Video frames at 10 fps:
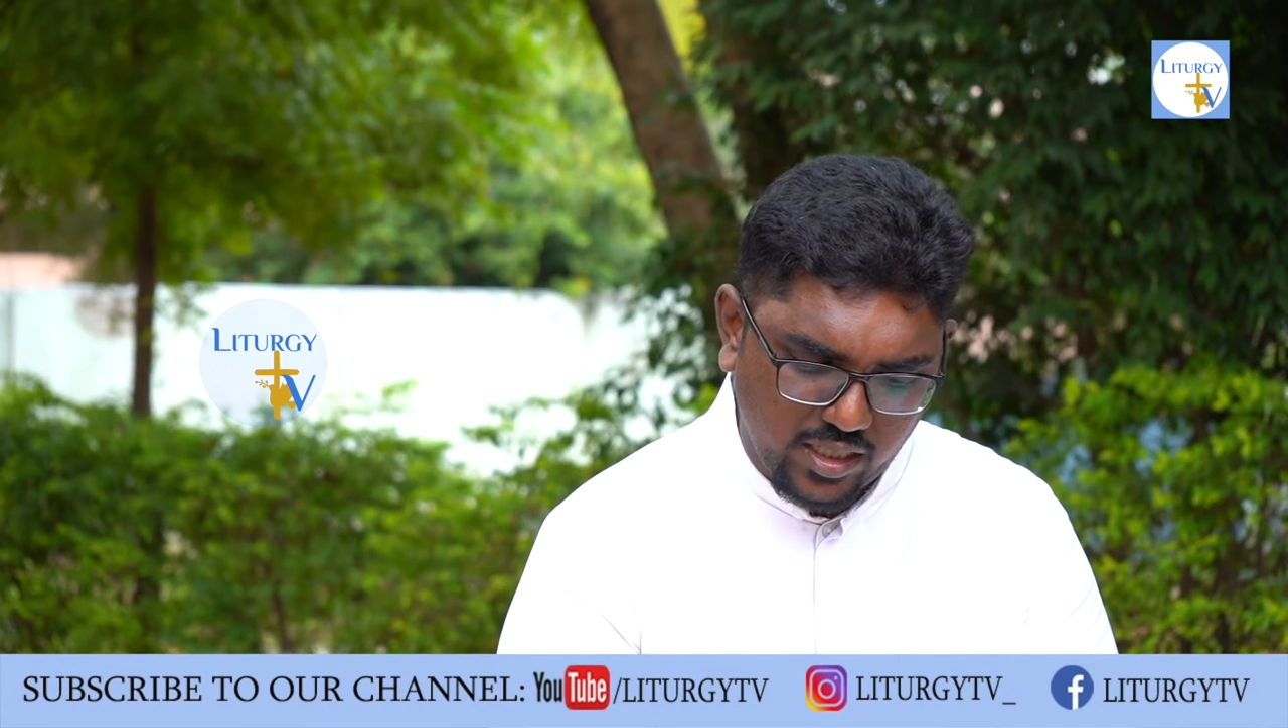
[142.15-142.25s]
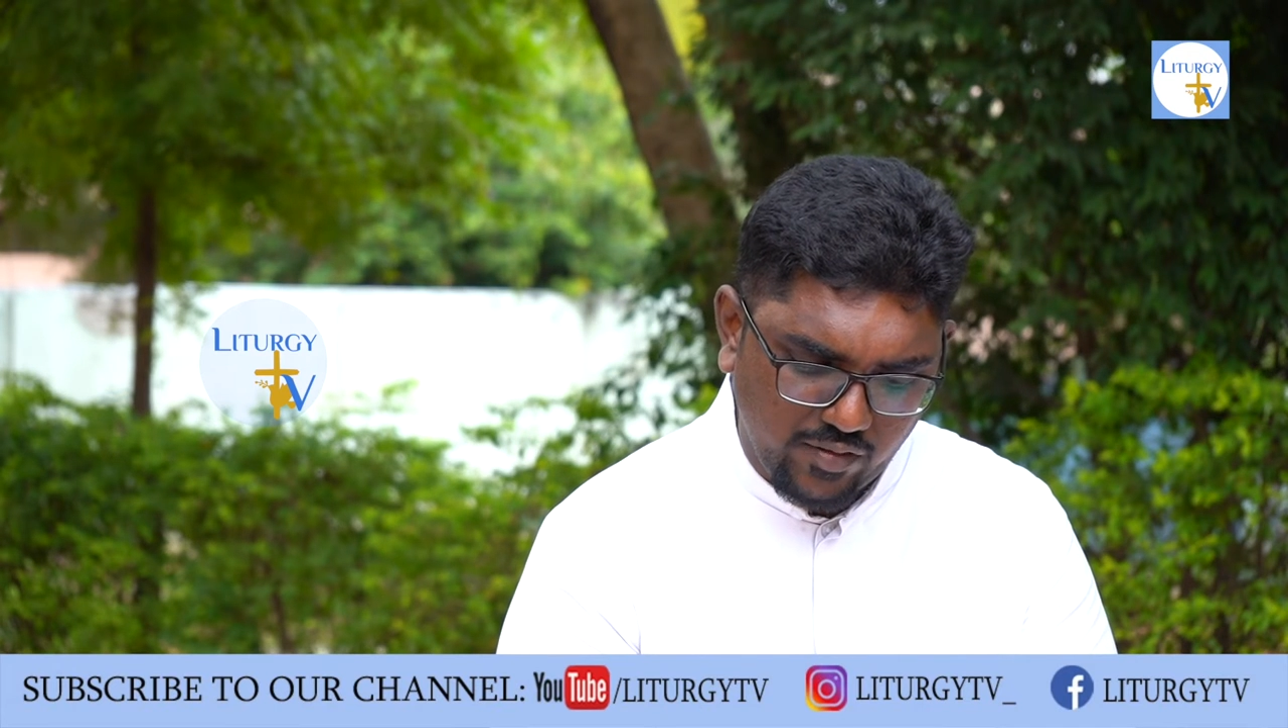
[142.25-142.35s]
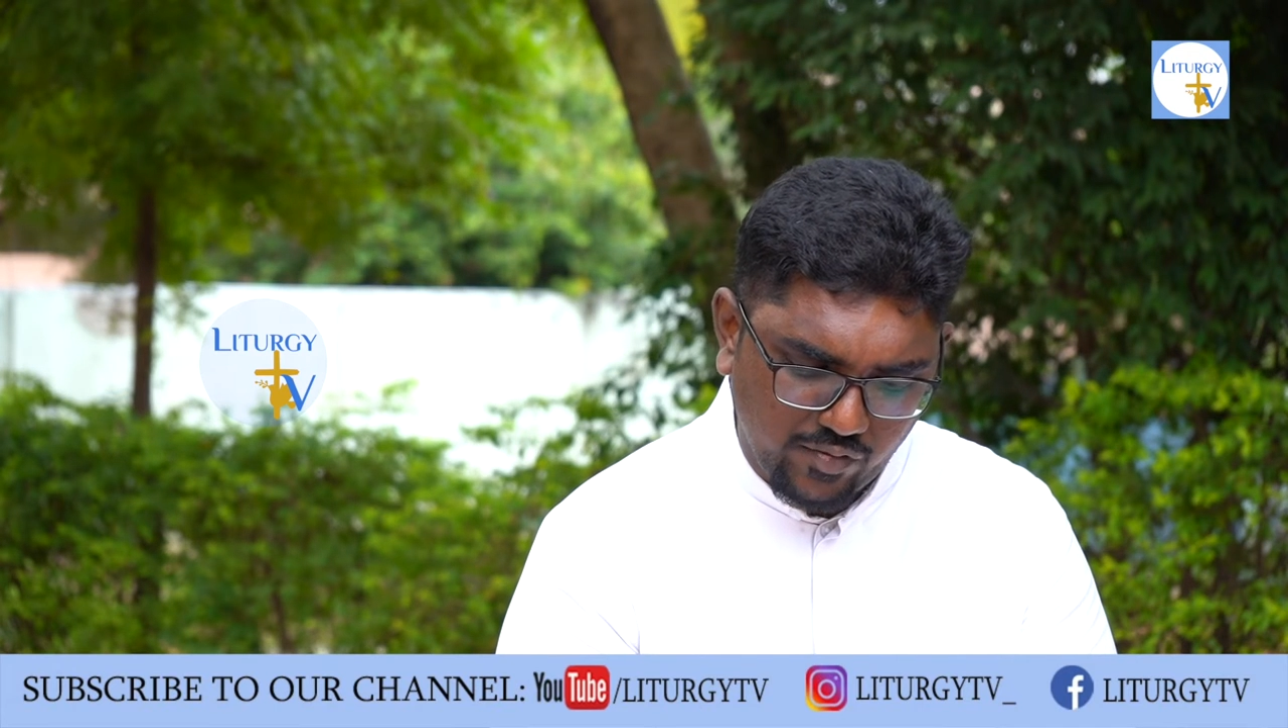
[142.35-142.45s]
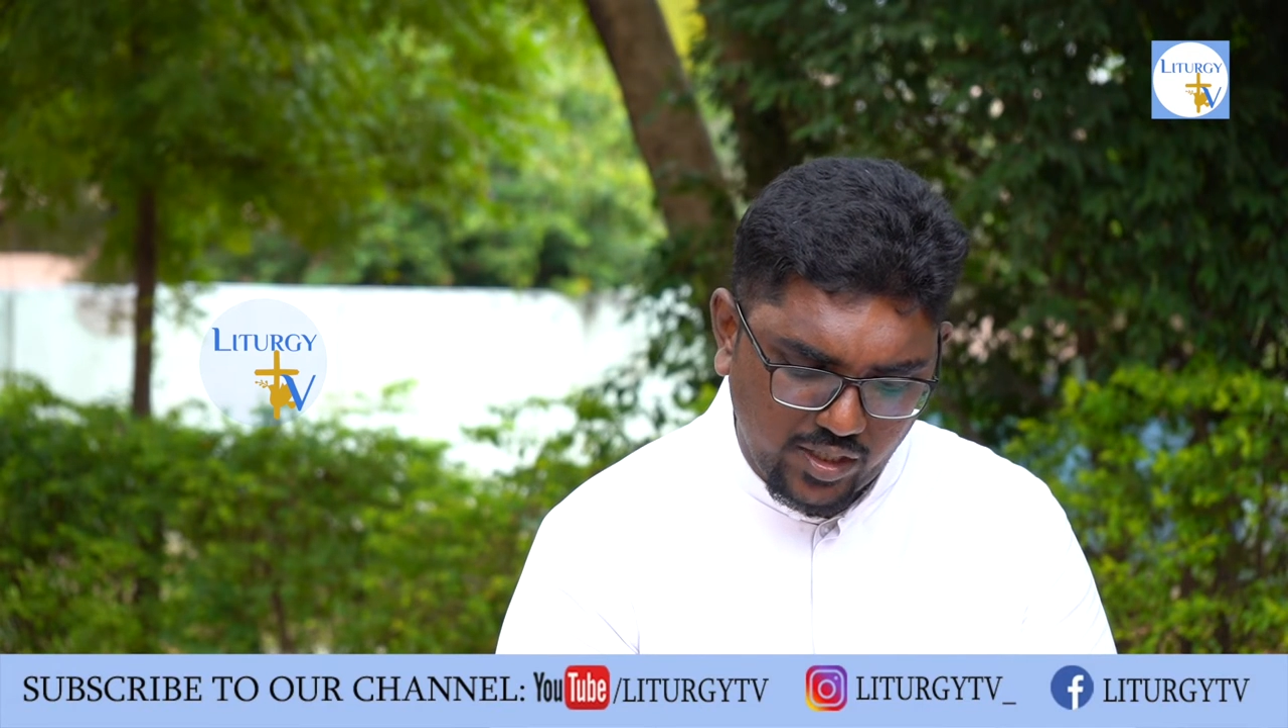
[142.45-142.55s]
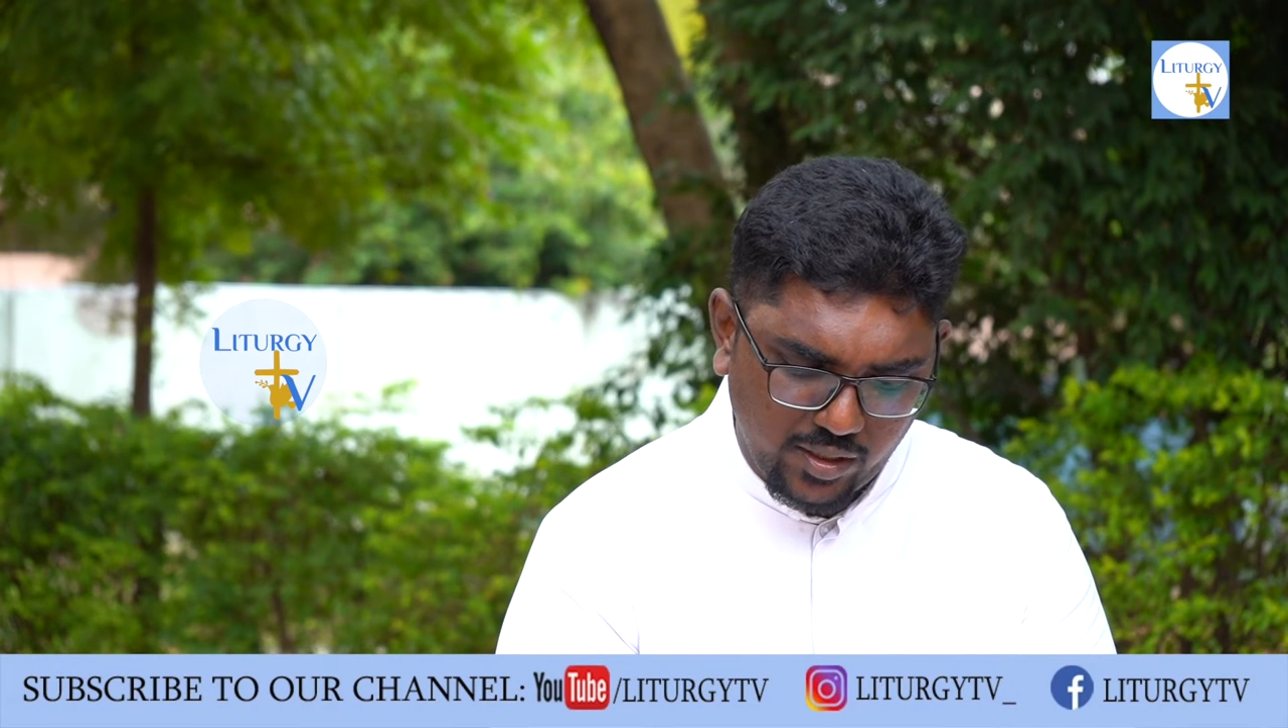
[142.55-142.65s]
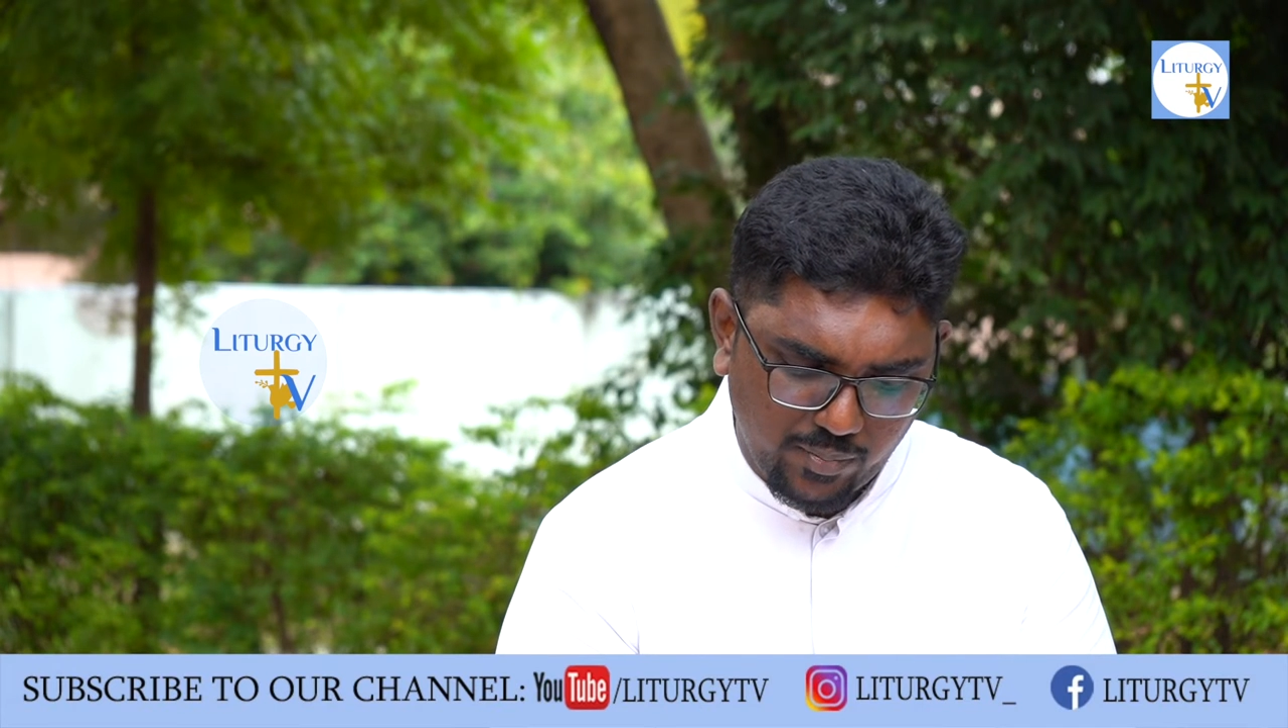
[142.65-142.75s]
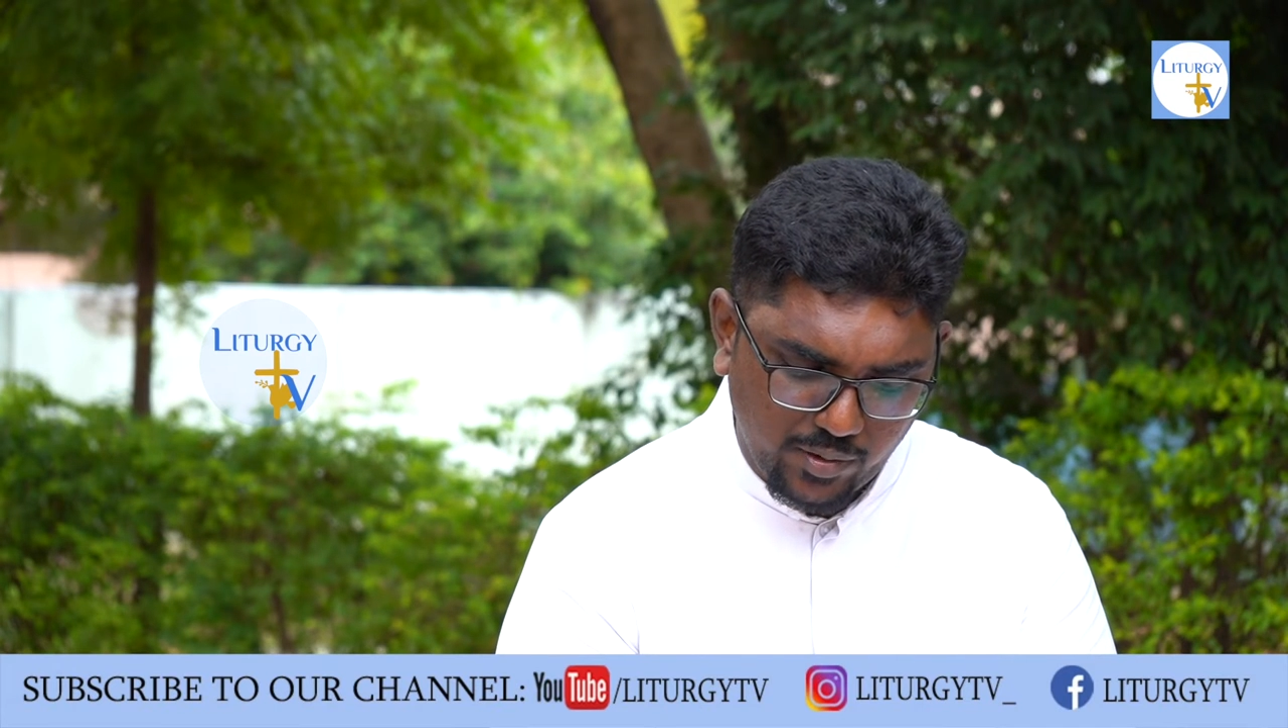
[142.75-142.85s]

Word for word: convert,